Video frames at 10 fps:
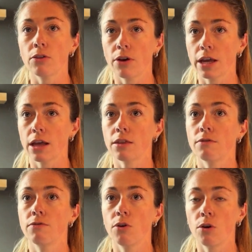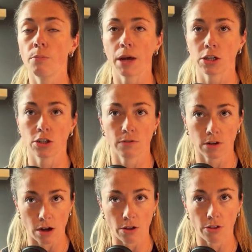looking at the full picture of their
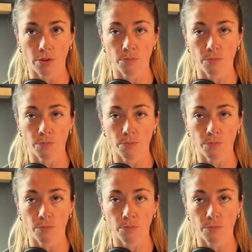health.